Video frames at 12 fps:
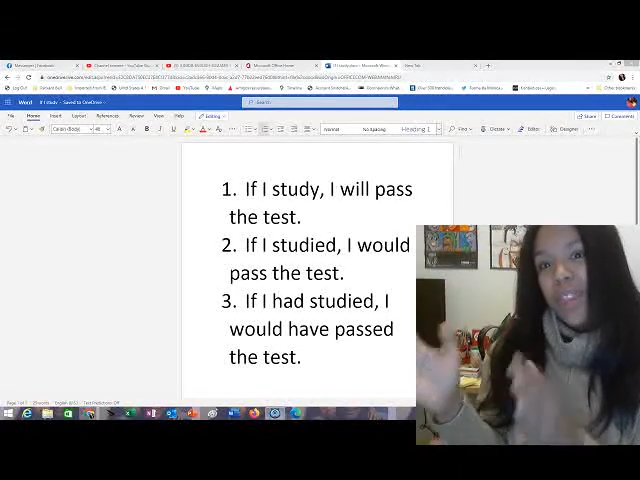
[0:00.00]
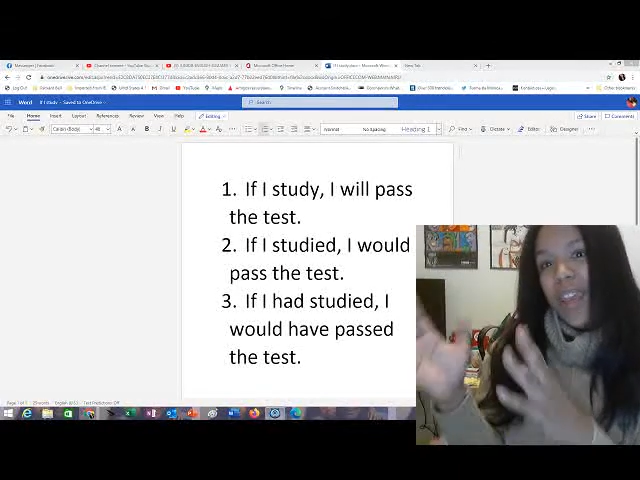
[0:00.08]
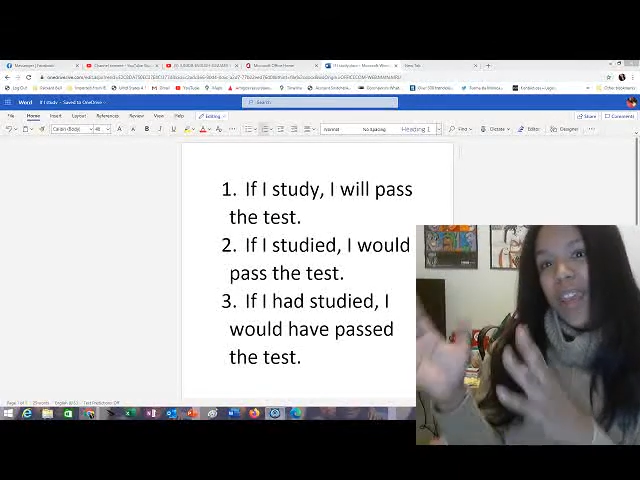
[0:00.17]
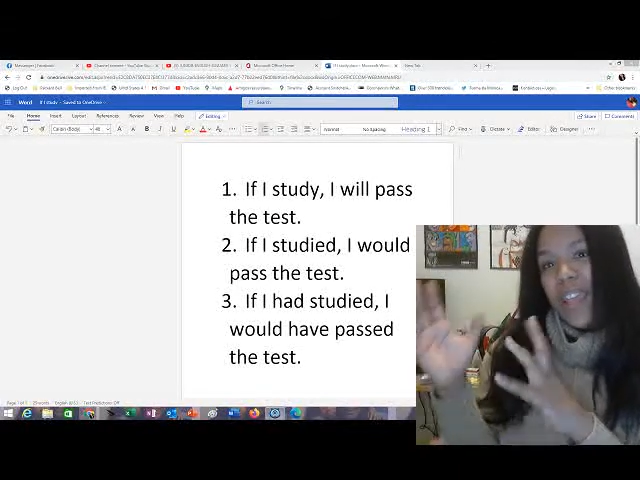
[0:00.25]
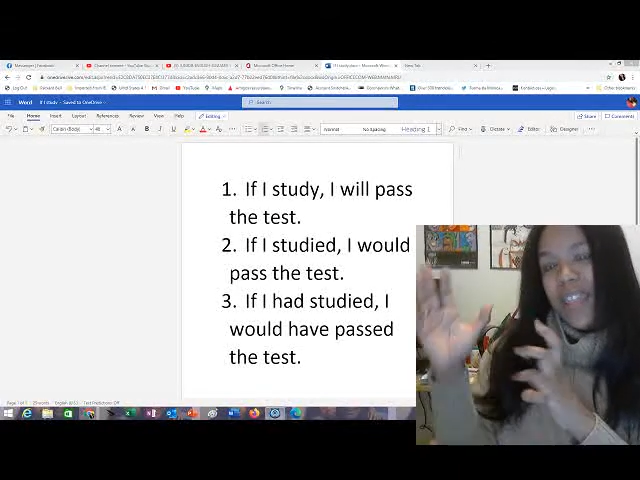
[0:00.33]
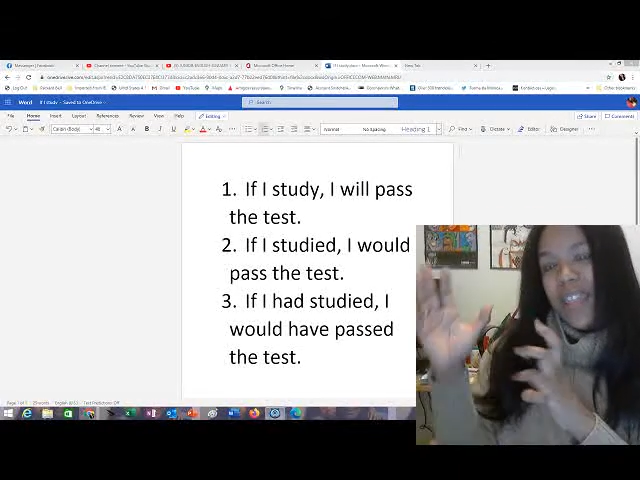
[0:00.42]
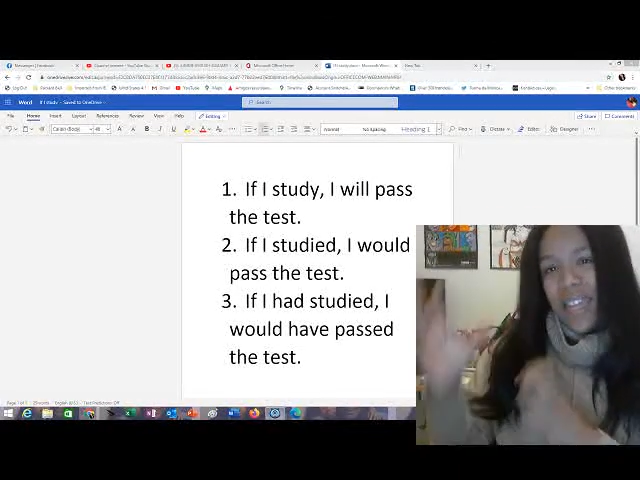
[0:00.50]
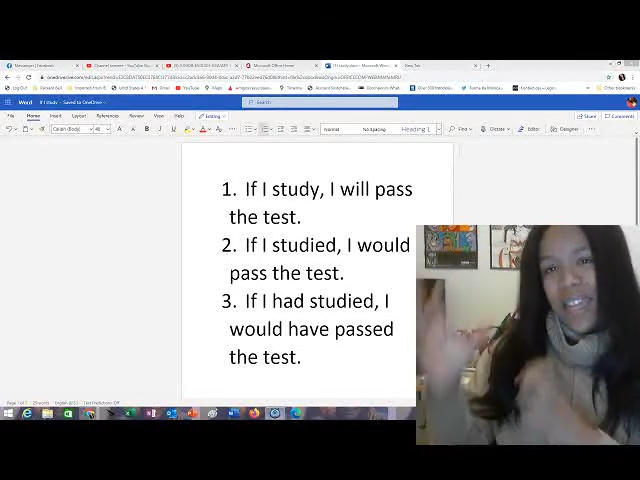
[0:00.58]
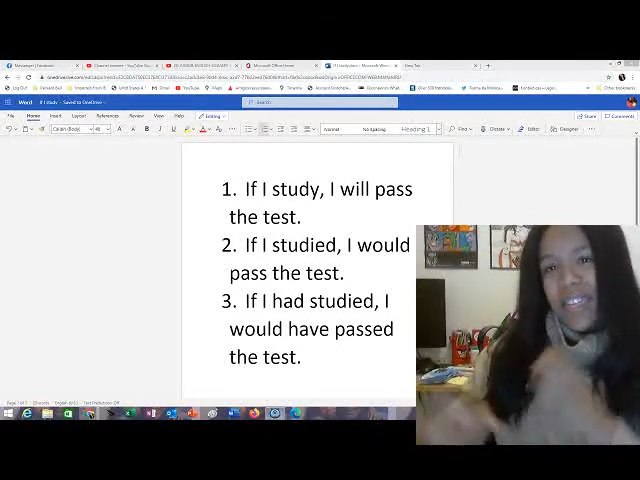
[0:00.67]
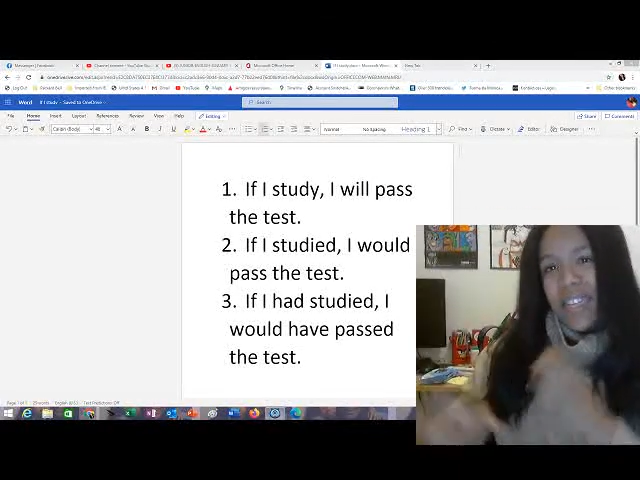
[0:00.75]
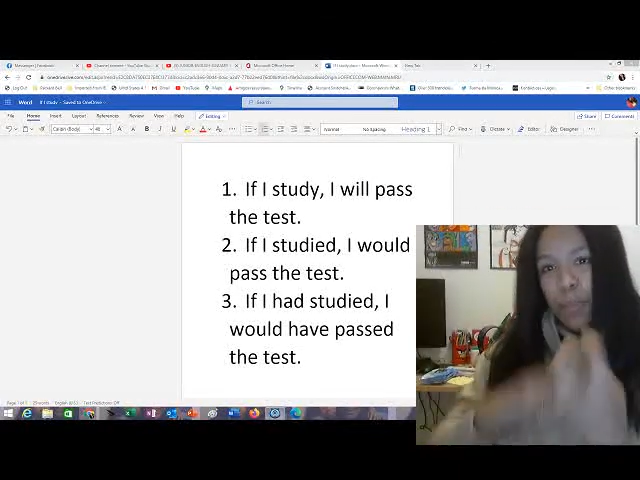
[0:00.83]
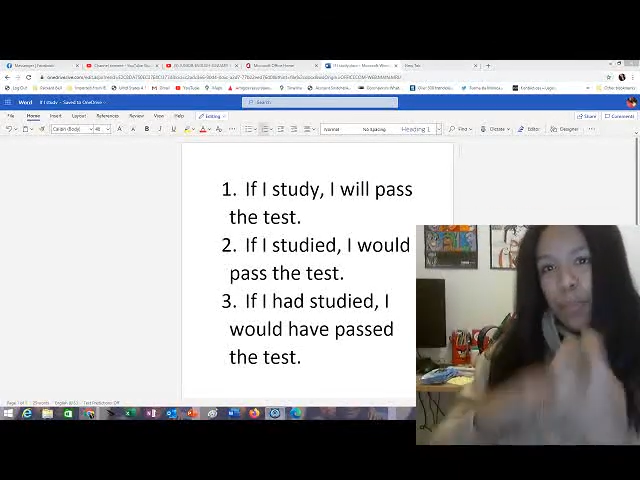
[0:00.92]
And that
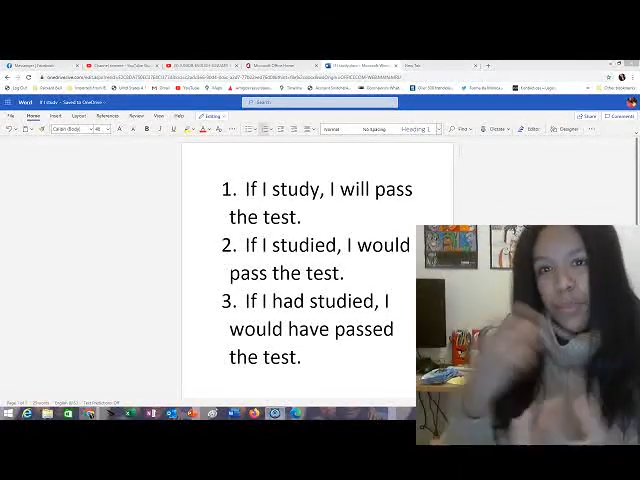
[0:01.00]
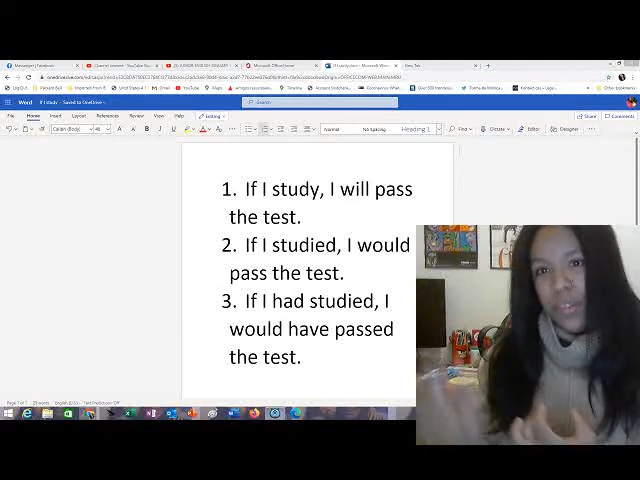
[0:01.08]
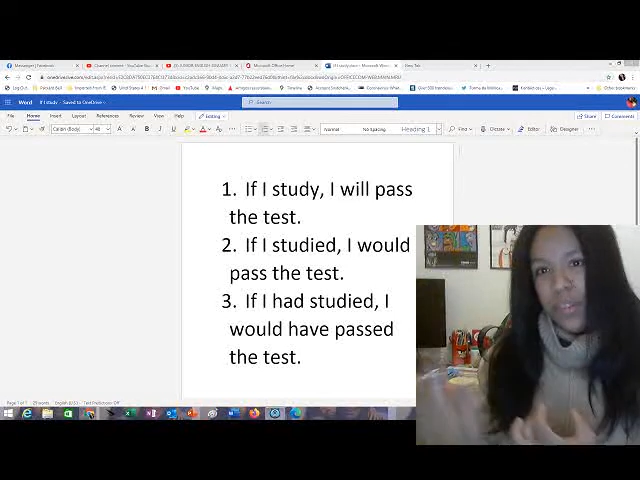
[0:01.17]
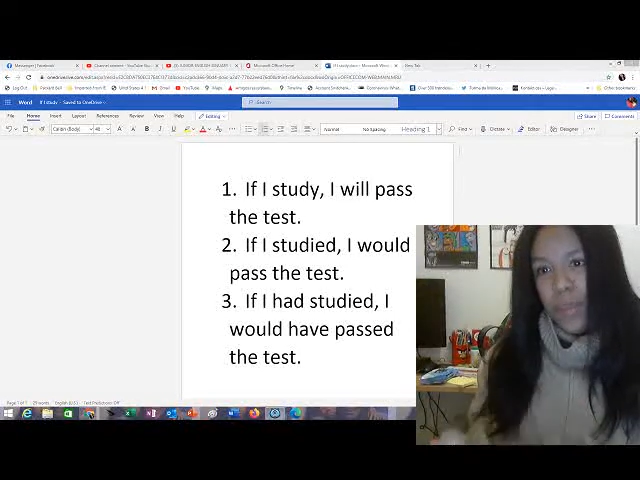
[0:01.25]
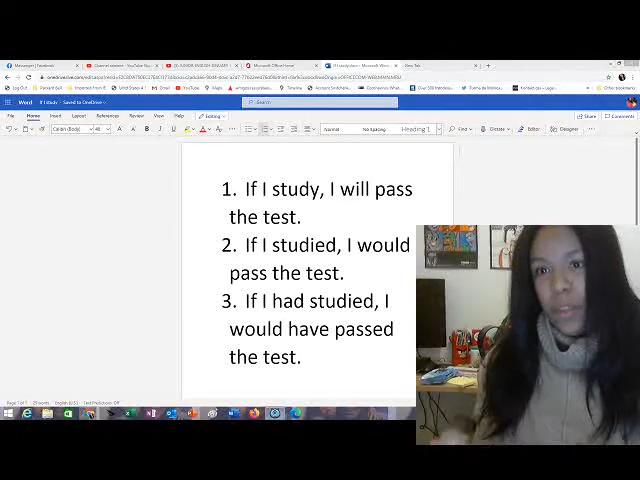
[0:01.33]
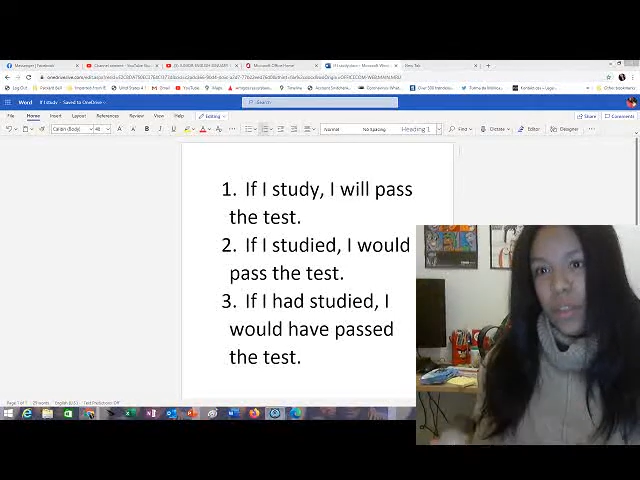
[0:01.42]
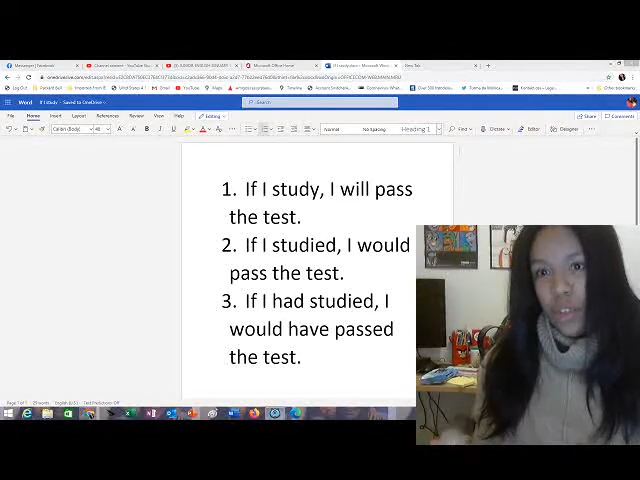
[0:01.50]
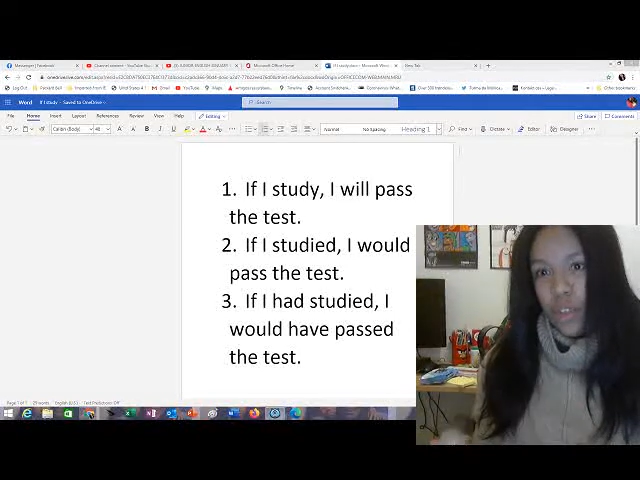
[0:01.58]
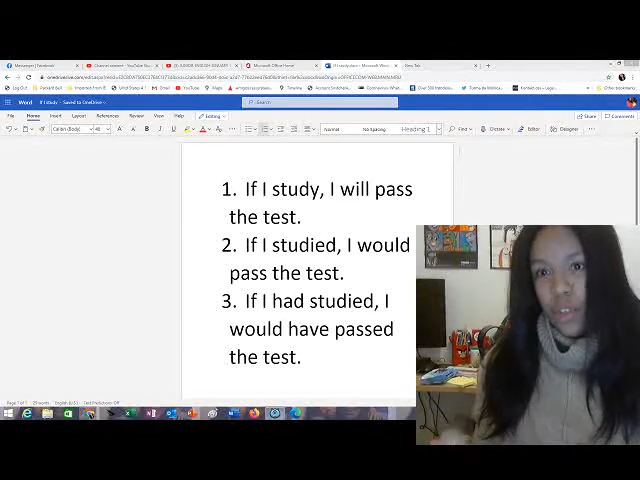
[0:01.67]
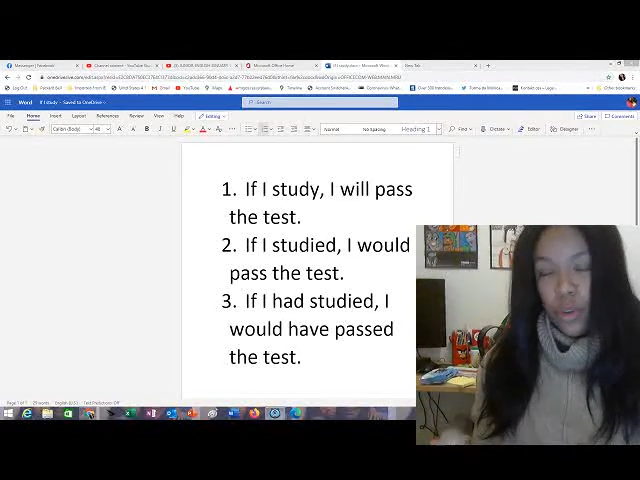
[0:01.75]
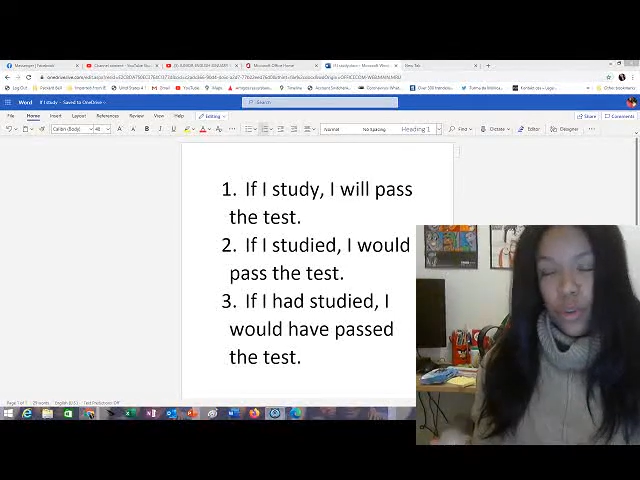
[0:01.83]
type of speech,